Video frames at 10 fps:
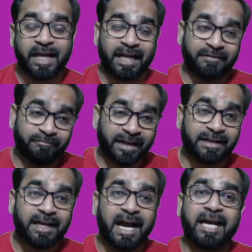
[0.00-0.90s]
and when
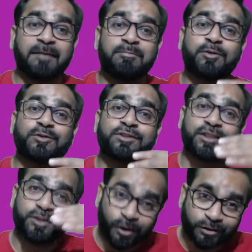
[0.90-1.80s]
I approach the
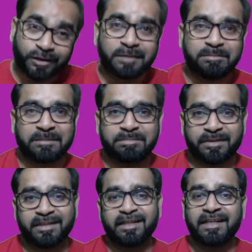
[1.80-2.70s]
northern people,